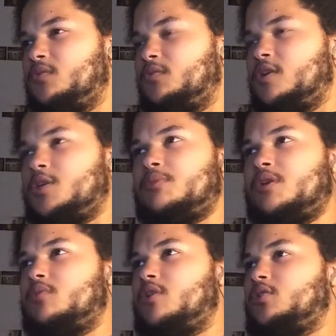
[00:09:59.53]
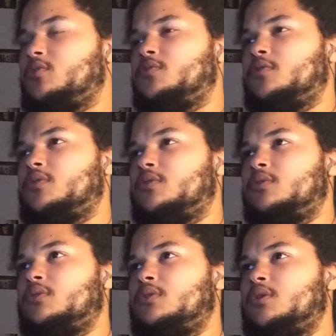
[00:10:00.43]
First man roster feud.
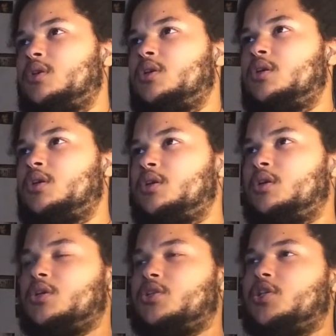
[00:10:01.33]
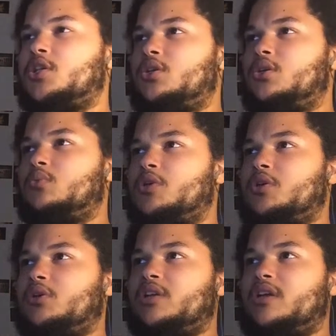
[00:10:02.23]
continue
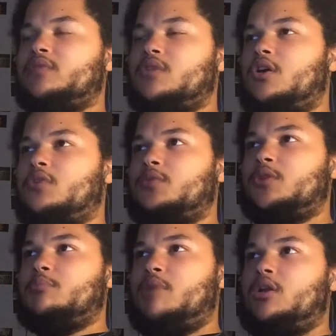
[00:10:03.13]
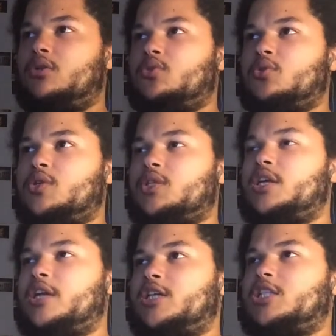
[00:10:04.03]
you left off with Apollo Crews in
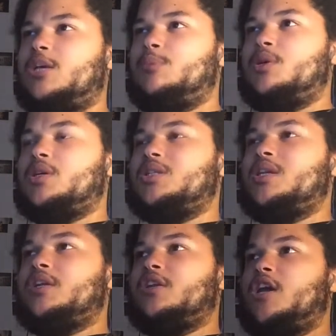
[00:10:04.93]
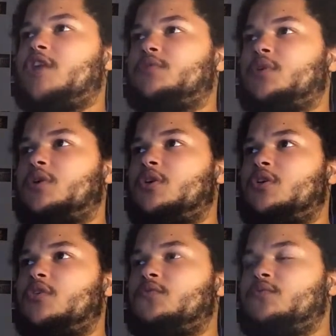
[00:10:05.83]
NXT because they never
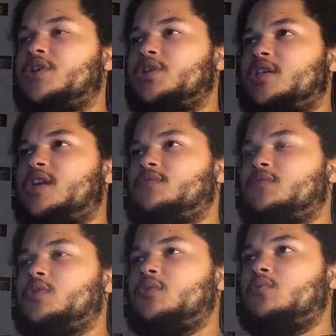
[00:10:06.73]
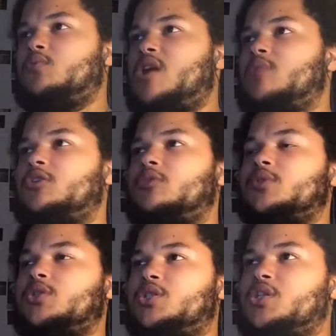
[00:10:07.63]
finished that feud. Right when it
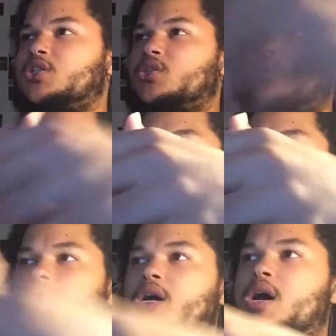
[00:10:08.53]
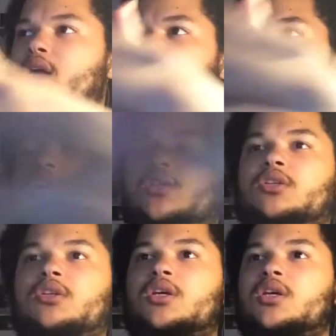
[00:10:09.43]
was just starting to get hot,
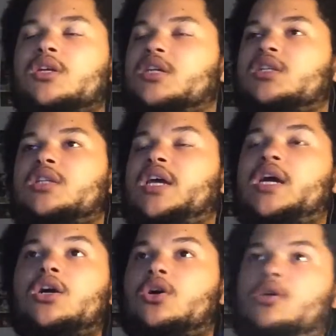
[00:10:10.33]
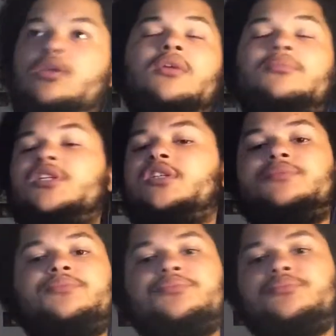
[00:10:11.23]
they got caught up, man.
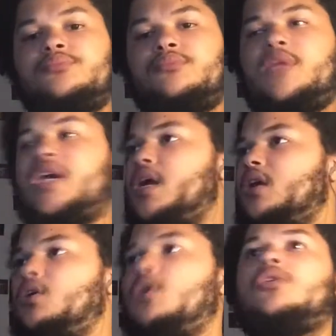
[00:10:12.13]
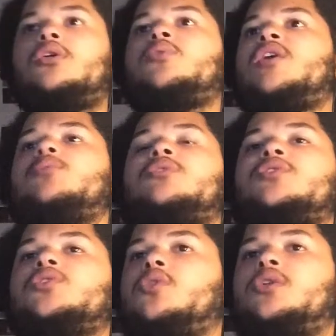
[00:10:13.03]
They got caught up right when it
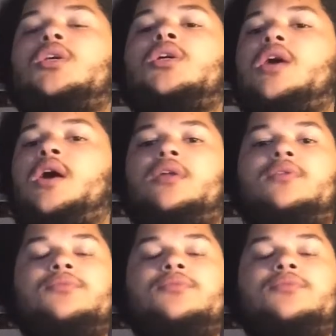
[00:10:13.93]
was starting to get hot.